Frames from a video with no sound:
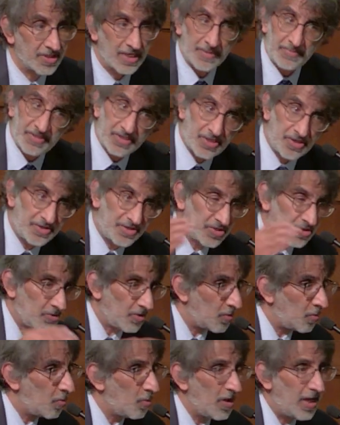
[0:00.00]
I'm starting the story
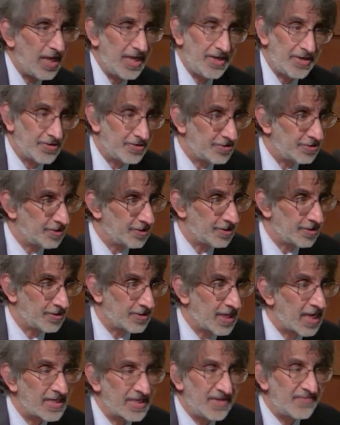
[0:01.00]
way earlier,
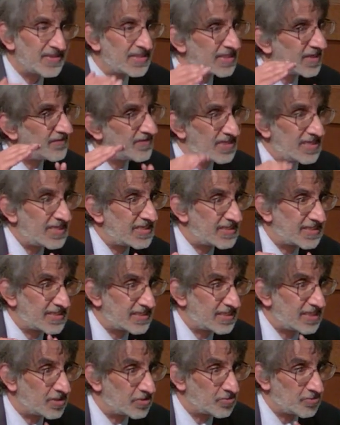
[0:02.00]
not even
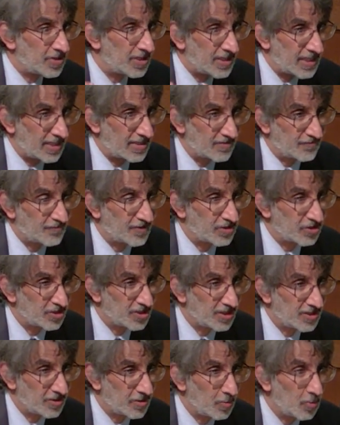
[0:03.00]
1763, end of French and
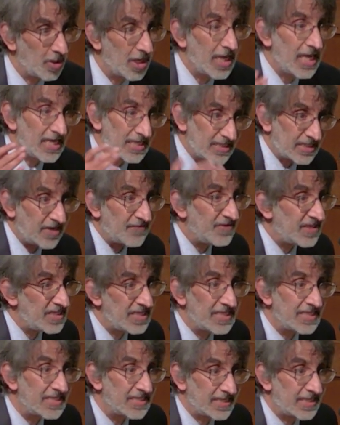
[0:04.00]
Indian War.
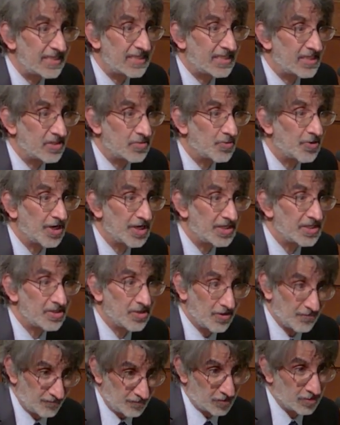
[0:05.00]
1760 is where I
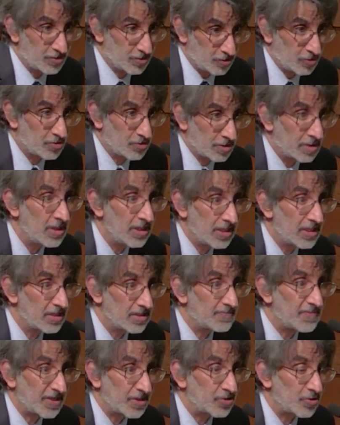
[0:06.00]
start for certain
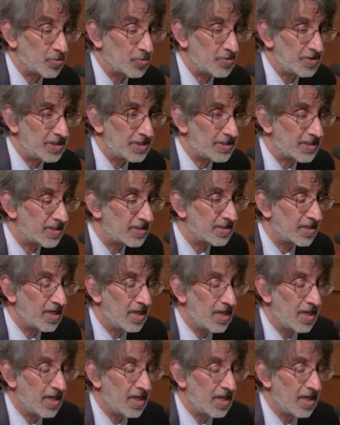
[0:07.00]
special reasons.